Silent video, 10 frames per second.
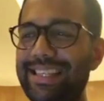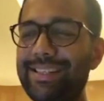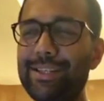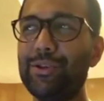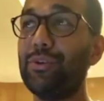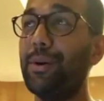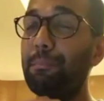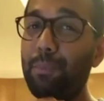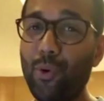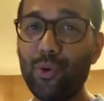easier to
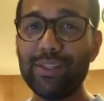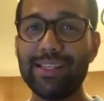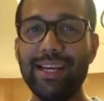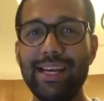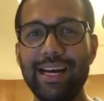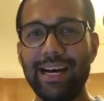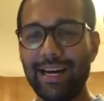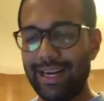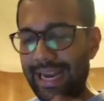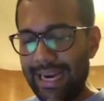compose,
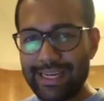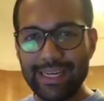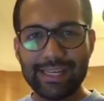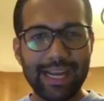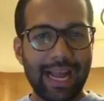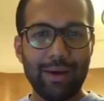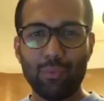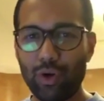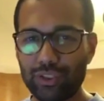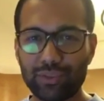edit and
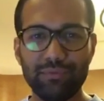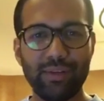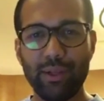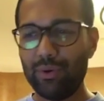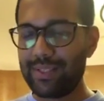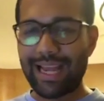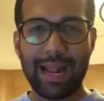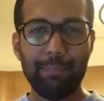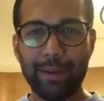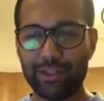watch videos
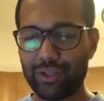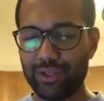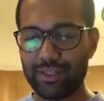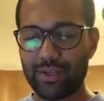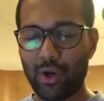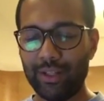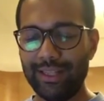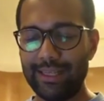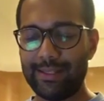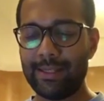and pictures on
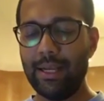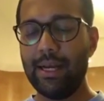this.